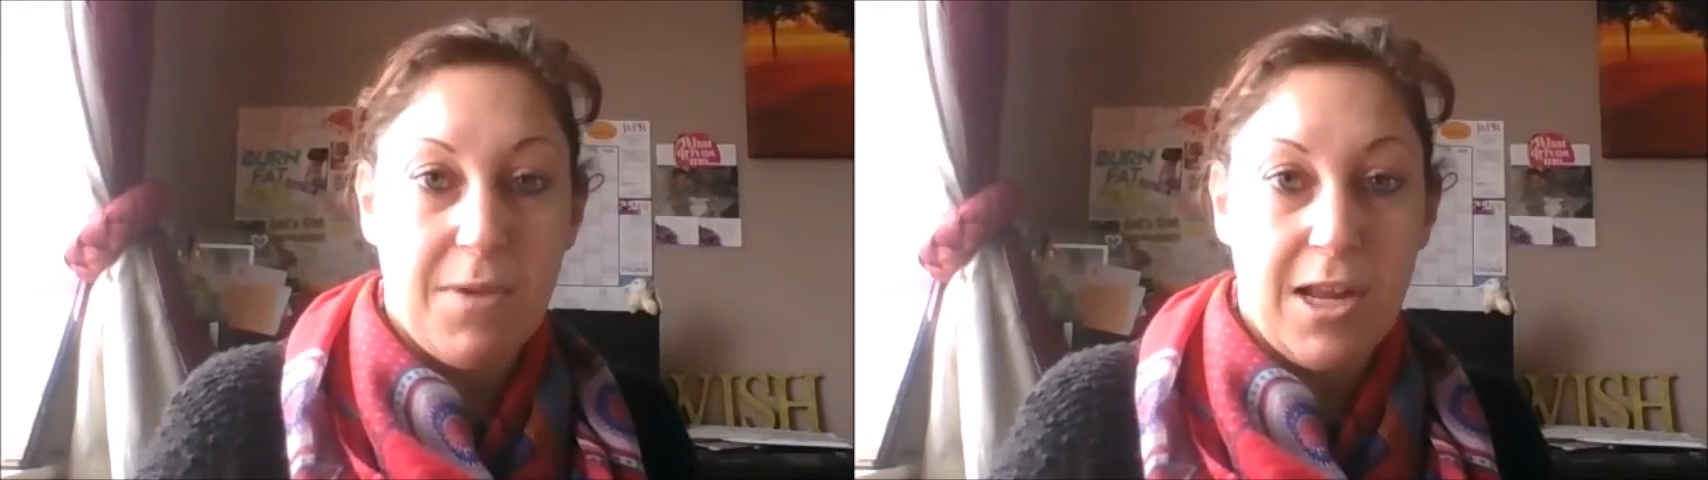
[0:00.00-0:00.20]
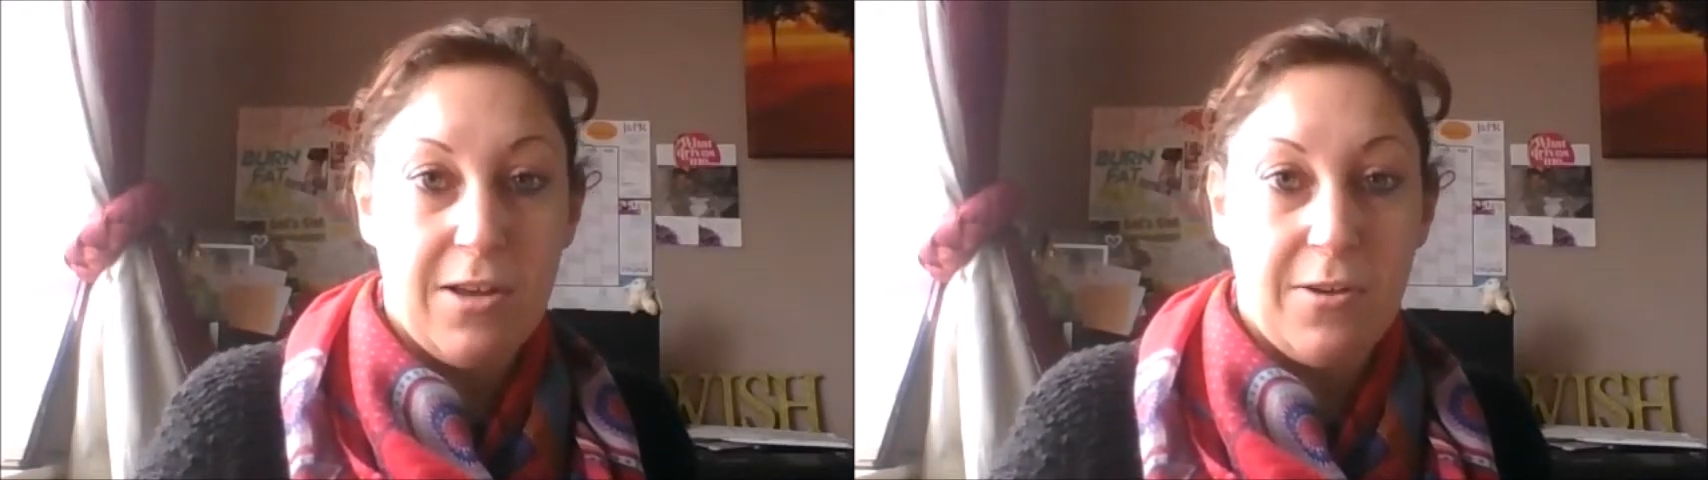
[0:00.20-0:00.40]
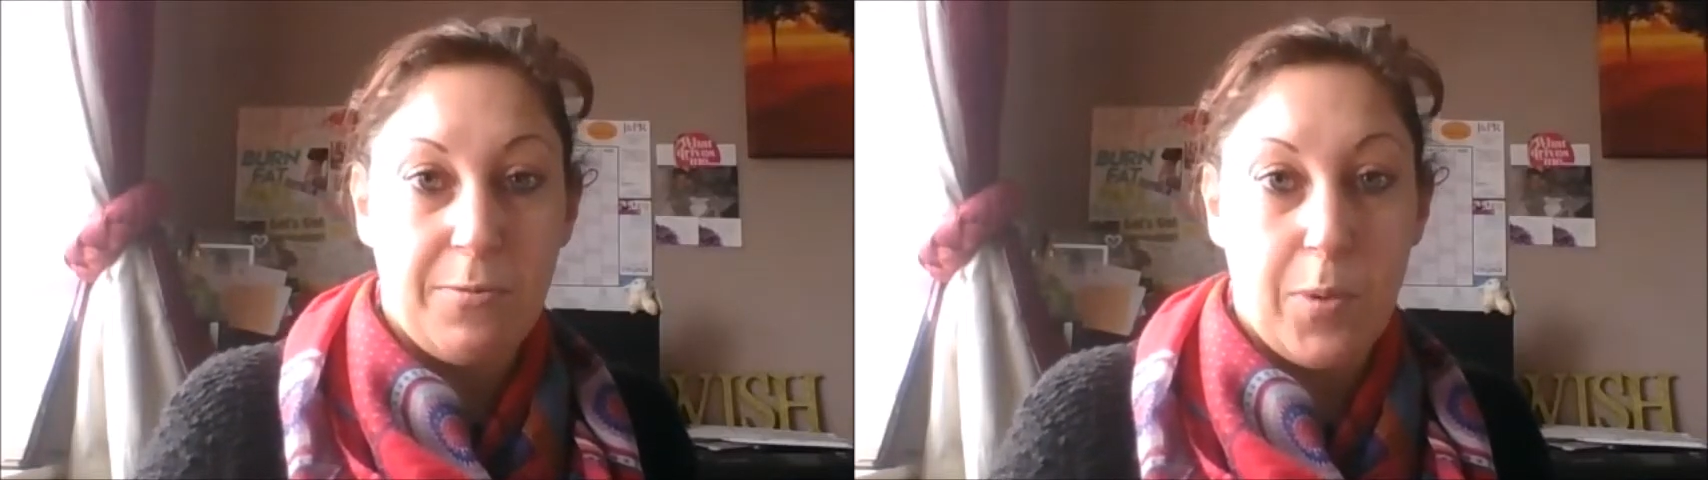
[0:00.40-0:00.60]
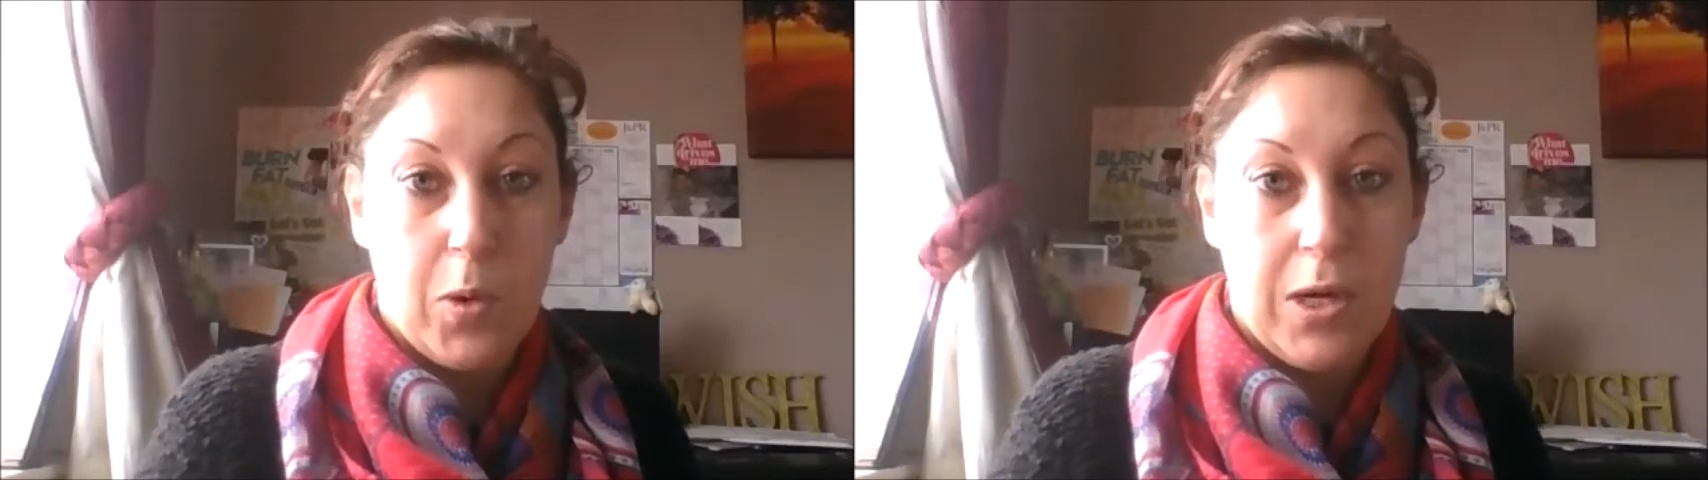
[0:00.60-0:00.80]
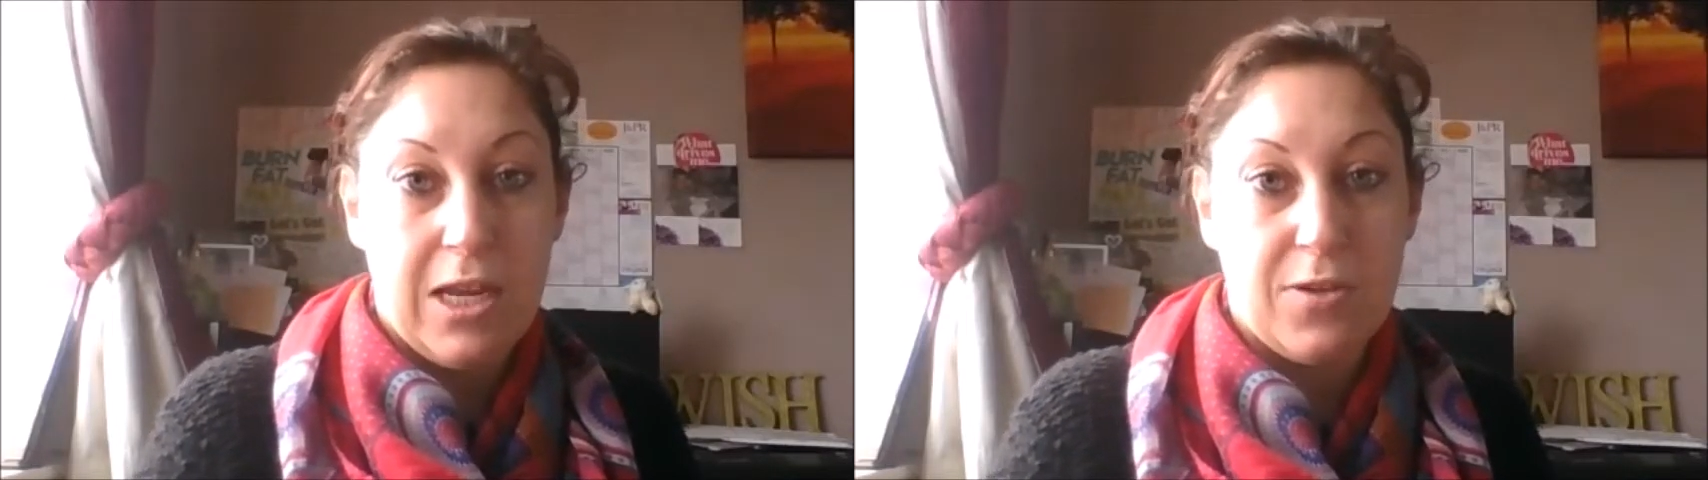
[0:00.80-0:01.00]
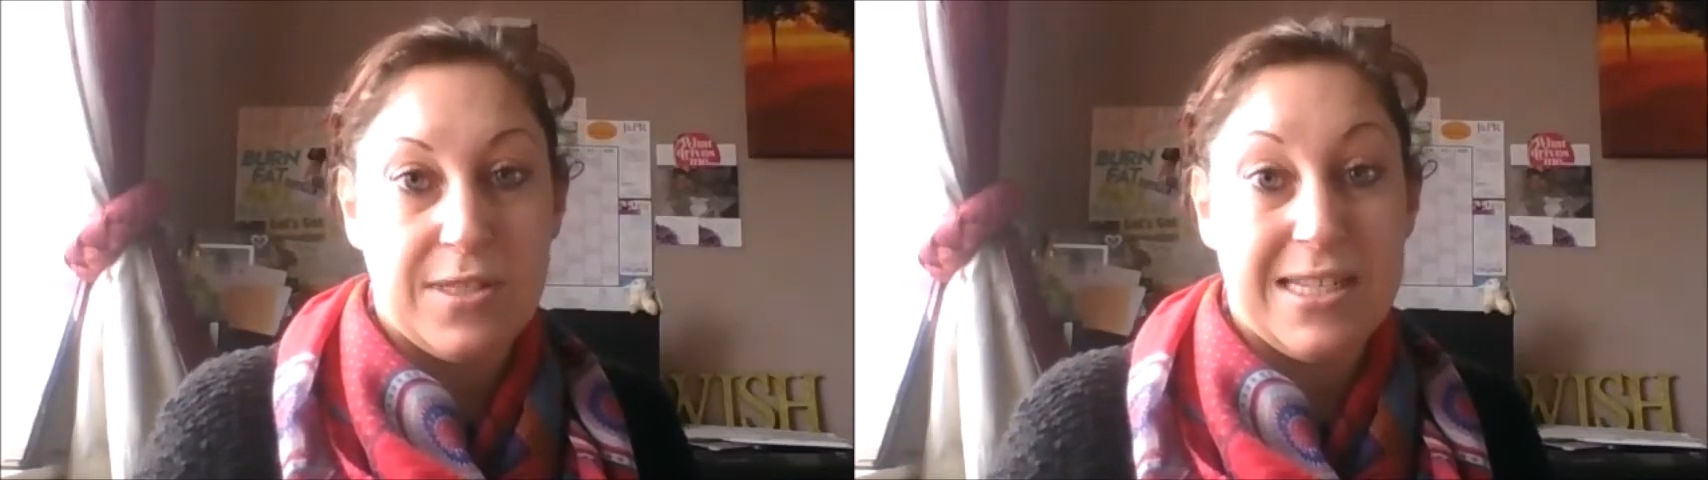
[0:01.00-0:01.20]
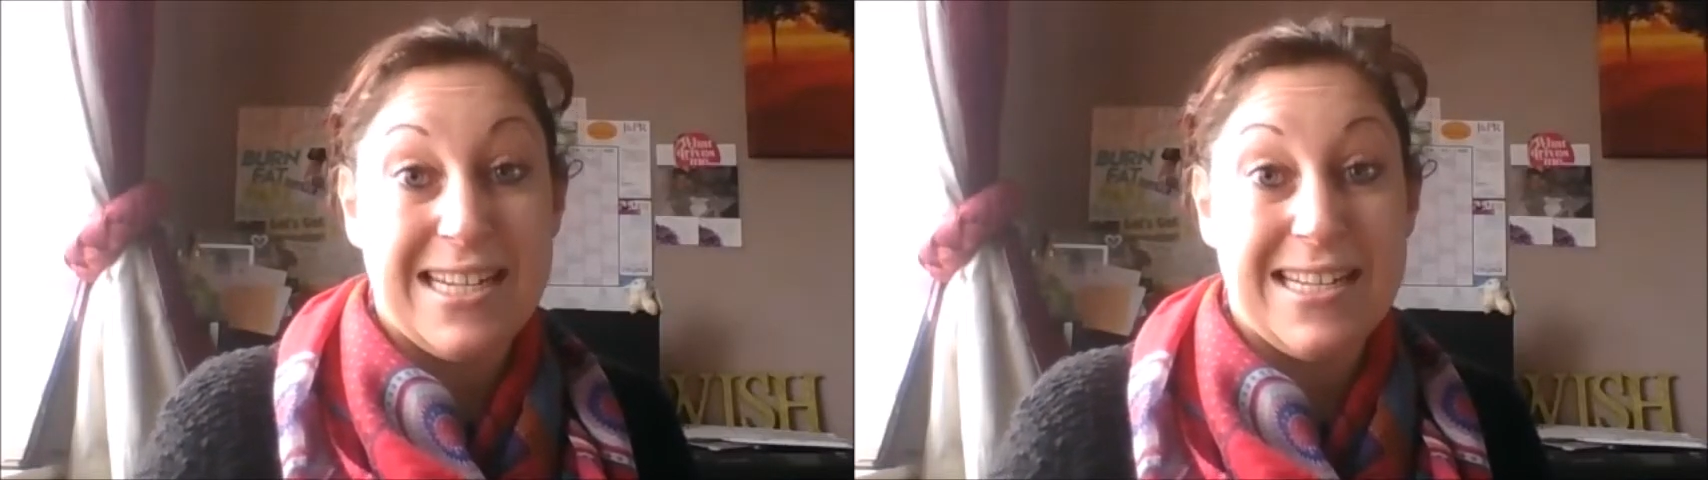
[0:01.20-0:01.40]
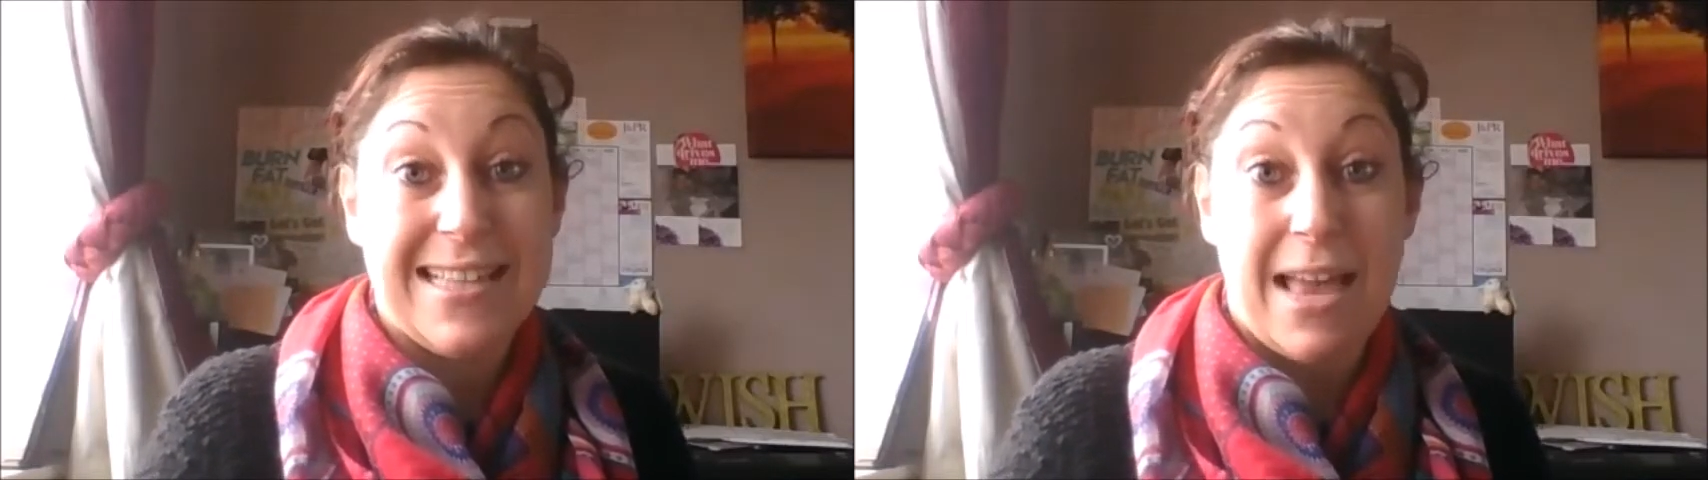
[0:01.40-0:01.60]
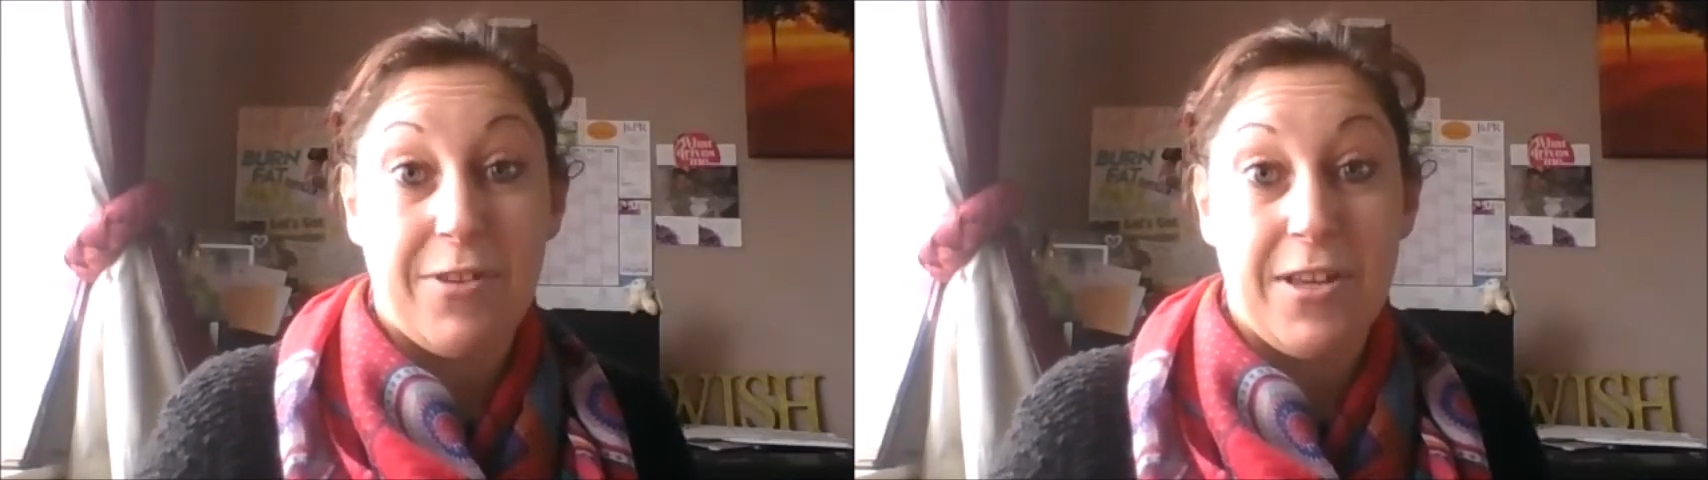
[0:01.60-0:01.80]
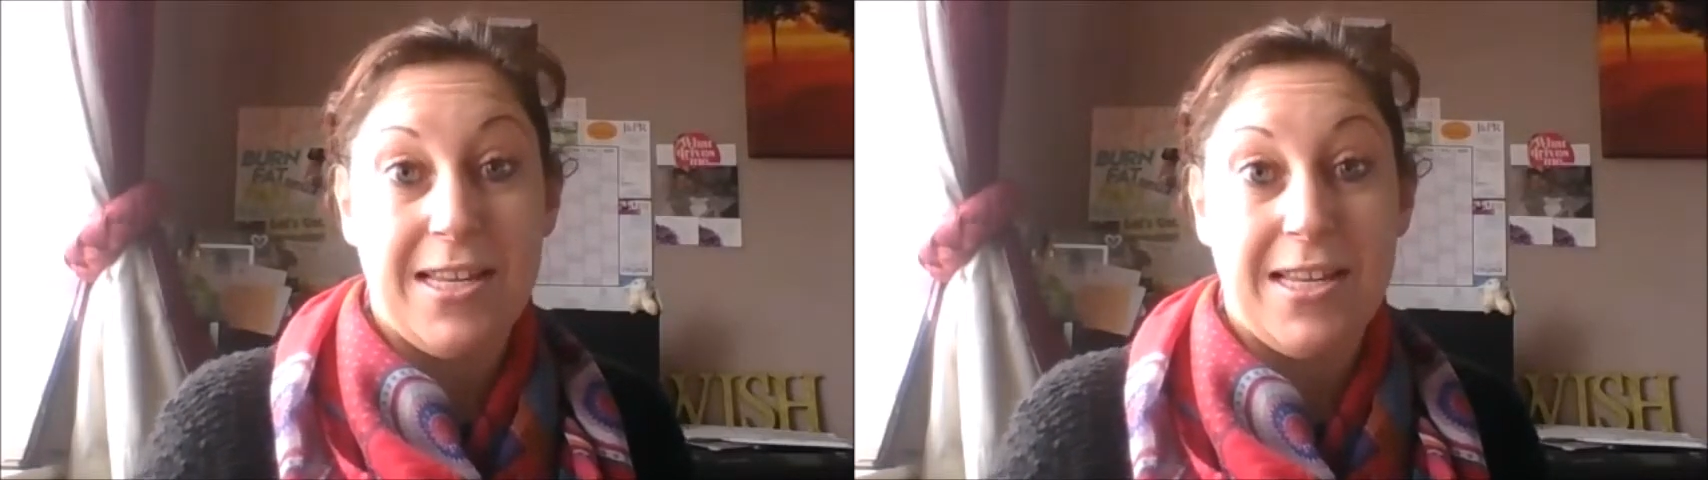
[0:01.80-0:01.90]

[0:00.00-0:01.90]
my little boy, who's nearly 7.